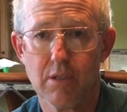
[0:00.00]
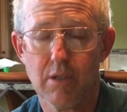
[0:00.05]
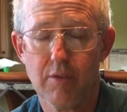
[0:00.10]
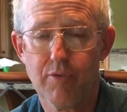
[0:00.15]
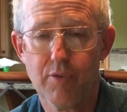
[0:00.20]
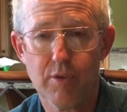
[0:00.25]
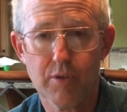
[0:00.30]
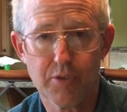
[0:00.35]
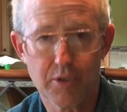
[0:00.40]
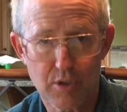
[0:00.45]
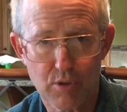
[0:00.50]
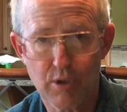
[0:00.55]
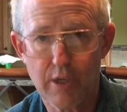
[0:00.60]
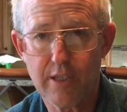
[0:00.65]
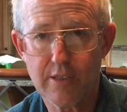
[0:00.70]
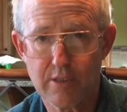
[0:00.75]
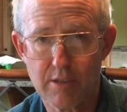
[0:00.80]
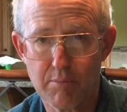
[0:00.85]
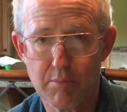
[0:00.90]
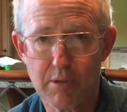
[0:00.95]
If you're in the
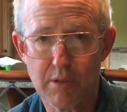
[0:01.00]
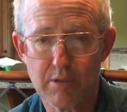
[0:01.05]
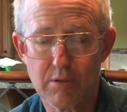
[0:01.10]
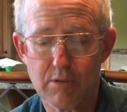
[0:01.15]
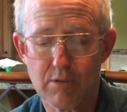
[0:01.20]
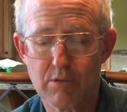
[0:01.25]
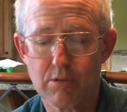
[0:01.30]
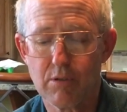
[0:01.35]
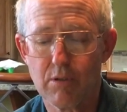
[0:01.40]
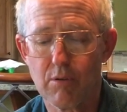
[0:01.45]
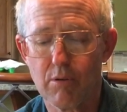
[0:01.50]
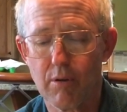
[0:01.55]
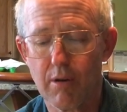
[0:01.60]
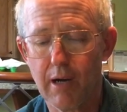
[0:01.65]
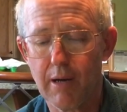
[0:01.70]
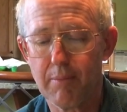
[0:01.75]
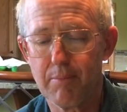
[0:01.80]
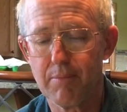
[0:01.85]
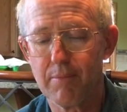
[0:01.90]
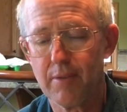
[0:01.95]
grazing business. So
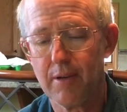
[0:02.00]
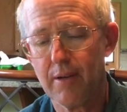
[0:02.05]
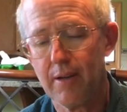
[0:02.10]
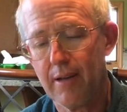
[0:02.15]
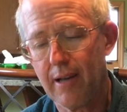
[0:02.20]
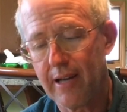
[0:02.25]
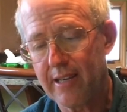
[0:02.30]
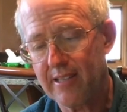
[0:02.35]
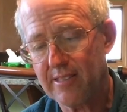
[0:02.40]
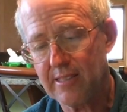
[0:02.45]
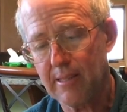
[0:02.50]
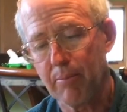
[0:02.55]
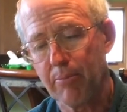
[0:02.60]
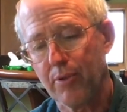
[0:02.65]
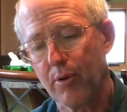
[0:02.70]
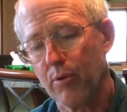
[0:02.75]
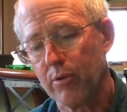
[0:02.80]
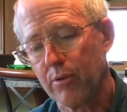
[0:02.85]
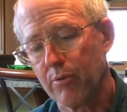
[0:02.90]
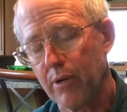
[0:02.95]
I guess I'm
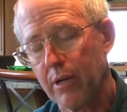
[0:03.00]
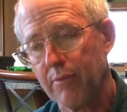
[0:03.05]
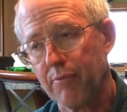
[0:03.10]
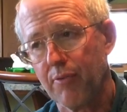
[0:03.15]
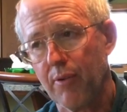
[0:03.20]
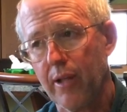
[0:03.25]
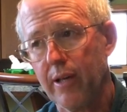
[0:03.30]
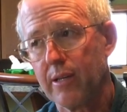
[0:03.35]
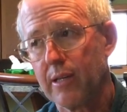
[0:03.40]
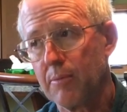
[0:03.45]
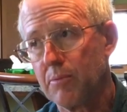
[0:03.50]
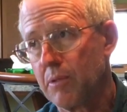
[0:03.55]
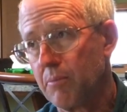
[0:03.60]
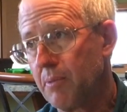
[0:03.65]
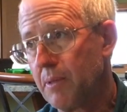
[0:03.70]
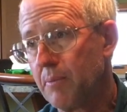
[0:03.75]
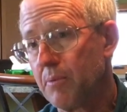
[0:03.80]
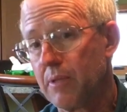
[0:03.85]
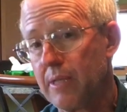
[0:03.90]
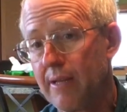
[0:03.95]
throwing a red flag up to
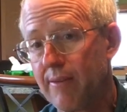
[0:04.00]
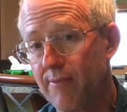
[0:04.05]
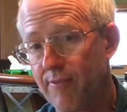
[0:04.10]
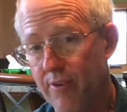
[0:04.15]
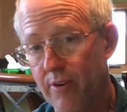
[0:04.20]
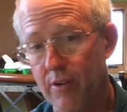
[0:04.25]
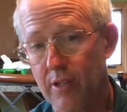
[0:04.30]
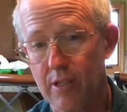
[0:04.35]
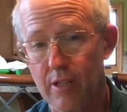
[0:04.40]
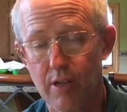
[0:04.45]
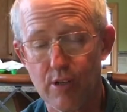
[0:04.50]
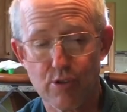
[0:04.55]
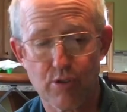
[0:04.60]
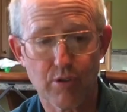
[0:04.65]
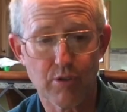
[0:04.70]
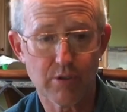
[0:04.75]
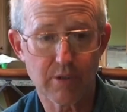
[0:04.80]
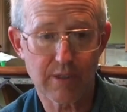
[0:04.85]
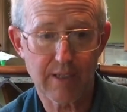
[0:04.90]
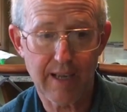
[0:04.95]
people that have fairly large
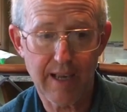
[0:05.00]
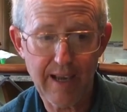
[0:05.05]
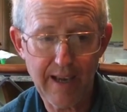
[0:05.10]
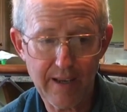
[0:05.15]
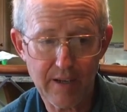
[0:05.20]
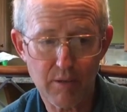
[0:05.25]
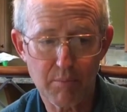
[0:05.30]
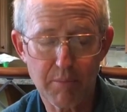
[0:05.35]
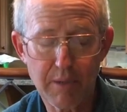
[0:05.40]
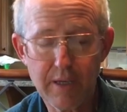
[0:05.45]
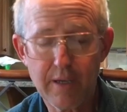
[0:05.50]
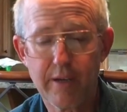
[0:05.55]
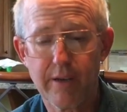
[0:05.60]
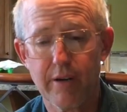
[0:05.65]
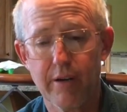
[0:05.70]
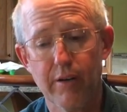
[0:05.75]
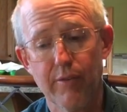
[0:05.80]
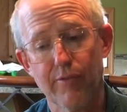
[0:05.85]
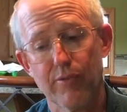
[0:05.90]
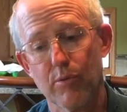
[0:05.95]
herds of cattle. Be
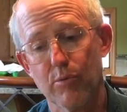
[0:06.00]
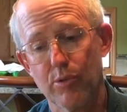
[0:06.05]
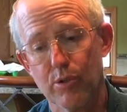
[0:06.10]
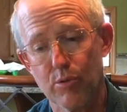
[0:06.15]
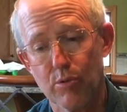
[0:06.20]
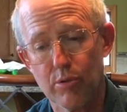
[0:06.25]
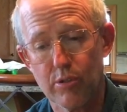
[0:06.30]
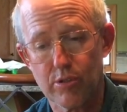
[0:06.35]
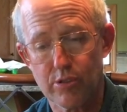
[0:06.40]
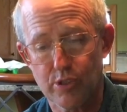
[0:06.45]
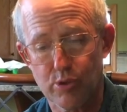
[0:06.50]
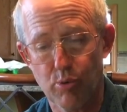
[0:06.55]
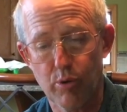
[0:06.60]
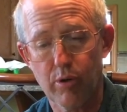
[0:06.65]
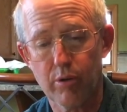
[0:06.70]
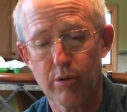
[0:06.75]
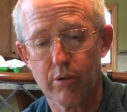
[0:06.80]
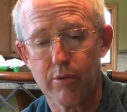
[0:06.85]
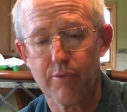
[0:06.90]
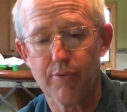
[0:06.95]
careful when you go in and
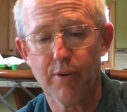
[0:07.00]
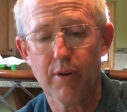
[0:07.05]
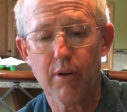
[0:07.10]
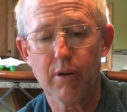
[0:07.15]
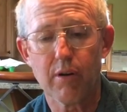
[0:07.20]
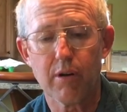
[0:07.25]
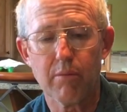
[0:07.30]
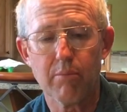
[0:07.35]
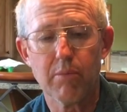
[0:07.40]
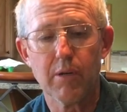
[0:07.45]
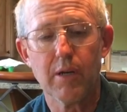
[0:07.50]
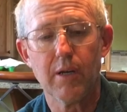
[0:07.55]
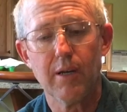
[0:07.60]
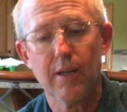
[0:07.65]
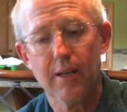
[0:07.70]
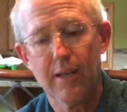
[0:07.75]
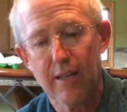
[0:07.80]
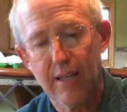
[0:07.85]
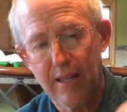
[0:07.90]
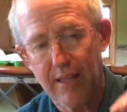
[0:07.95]
swale your farm.
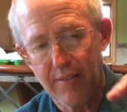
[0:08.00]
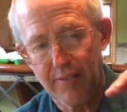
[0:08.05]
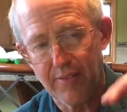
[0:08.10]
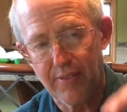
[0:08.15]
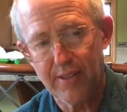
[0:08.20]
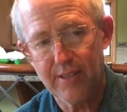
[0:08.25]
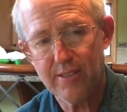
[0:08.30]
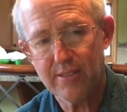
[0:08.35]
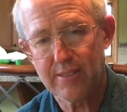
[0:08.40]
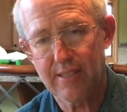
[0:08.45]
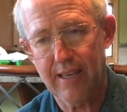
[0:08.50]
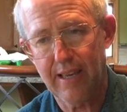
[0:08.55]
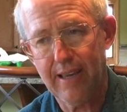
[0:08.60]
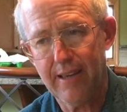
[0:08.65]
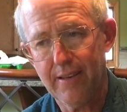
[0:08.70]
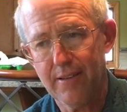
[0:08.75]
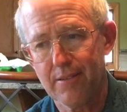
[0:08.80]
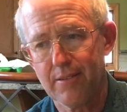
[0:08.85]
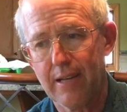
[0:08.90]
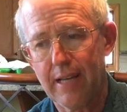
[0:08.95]
These
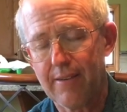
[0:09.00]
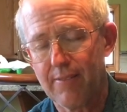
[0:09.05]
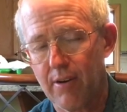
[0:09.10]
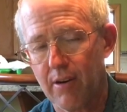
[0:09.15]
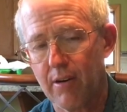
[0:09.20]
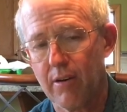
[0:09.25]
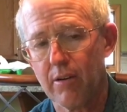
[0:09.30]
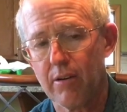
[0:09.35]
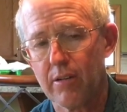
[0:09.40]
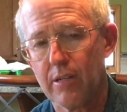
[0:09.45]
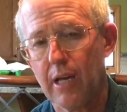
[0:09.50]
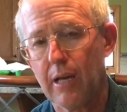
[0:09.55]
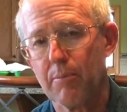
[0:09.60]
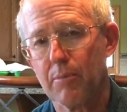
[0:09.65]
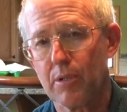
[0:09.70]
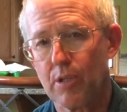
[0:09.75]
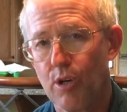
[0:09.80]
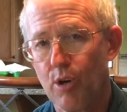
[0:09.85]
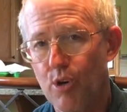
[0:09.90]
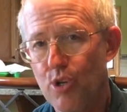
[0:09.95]
cattle have a hard time
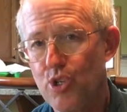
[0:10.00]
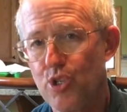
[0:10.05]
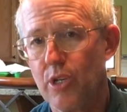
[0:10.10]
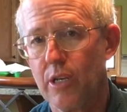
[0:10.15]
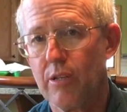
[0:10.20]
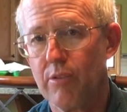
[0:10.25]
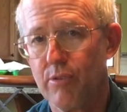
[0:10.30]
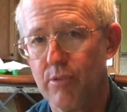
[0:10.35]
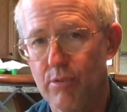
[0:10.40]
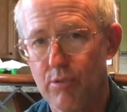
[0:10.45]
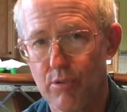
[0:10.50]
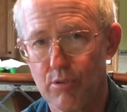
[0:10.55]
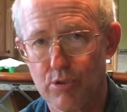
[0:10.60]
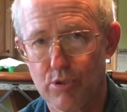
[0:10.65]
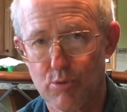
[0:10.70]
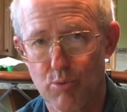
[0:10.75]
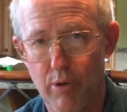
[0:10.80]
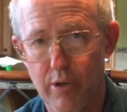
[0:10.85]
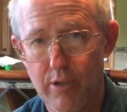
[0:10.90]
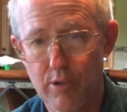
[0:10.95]
negotiating through
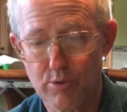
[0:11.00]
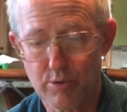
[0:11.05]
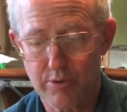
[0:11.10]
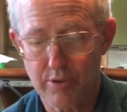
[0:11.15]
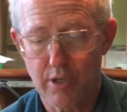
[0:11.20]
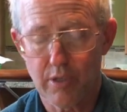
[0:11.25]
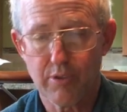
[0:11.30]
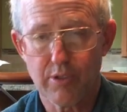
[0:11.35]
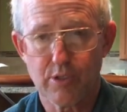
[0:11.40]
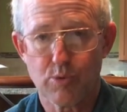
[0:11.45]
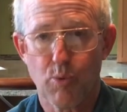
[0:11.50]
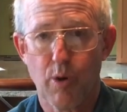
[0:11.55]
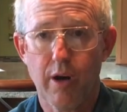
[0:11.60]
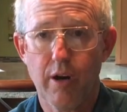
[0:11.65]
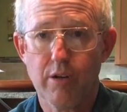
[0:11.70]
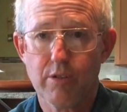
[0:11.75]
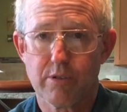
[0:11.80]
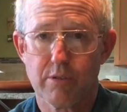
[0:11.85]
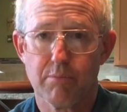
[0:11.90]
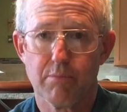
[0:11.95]
those swales with all these
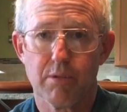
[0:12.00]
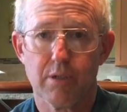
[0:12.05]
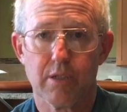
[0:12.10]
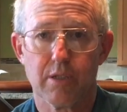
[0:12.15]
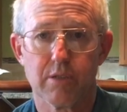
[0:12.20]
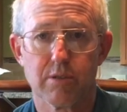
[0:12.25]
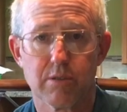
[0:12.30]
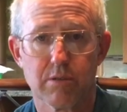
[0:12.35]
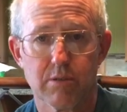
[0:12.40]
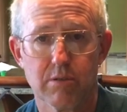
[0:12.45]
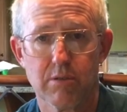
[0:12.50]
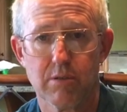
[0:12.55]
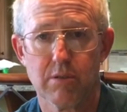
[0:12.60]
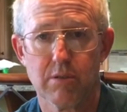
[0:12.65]
wires in place.